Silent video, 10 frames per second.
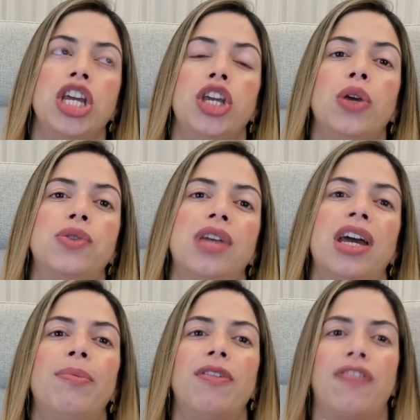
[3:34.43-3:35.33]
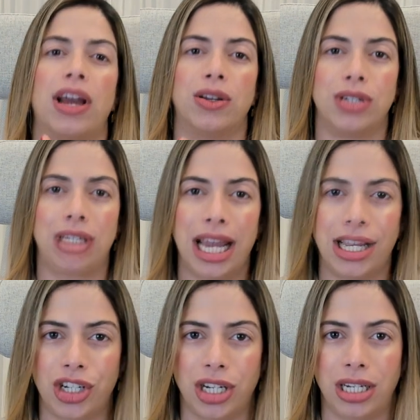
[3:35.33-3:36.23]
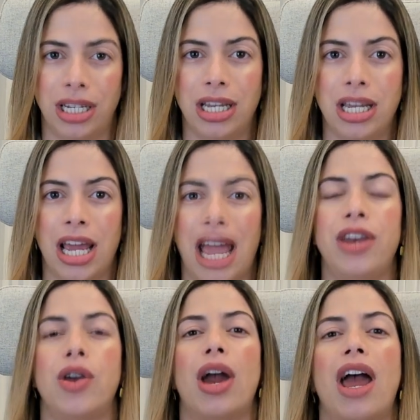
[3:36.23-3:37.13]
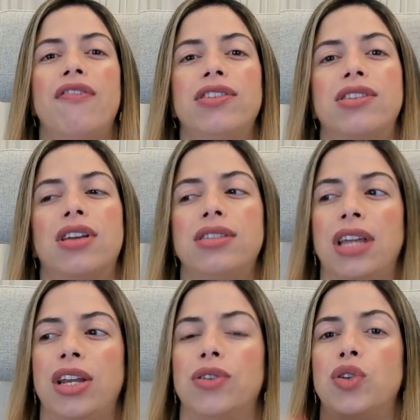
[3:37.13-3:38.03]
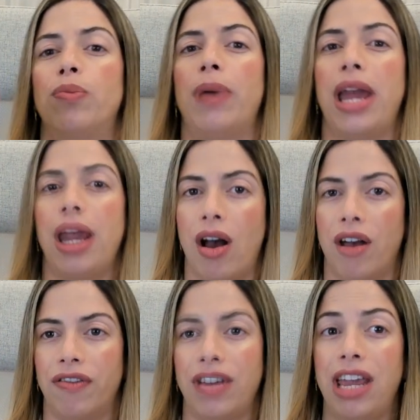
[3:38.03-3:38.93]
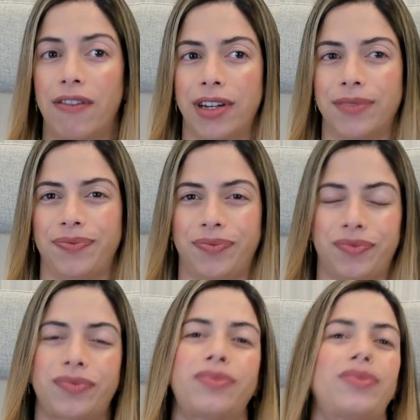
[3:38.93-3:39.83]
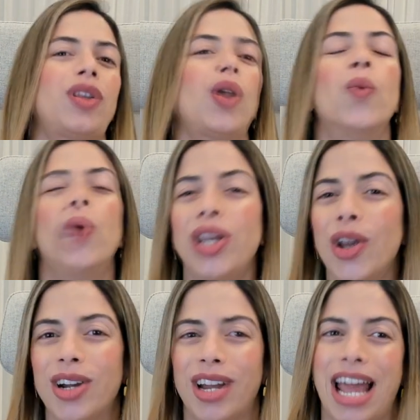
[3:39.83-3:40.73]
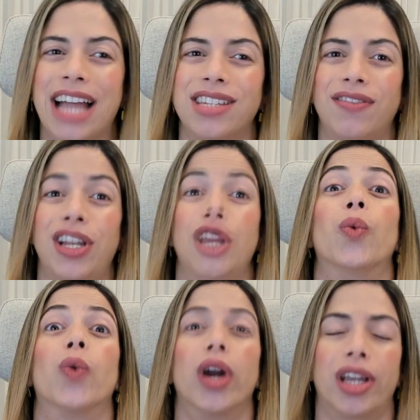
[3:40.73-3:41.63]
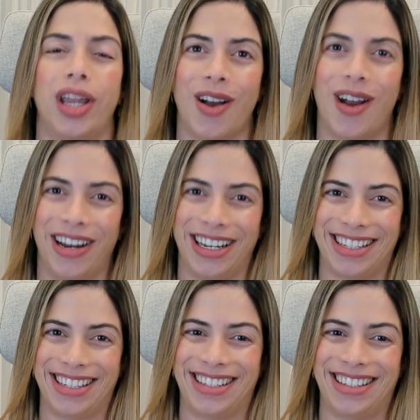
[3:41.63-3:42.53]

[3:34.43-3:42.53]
You set up a foundation, and your efforts continue to pay off even when you're not actively working on it.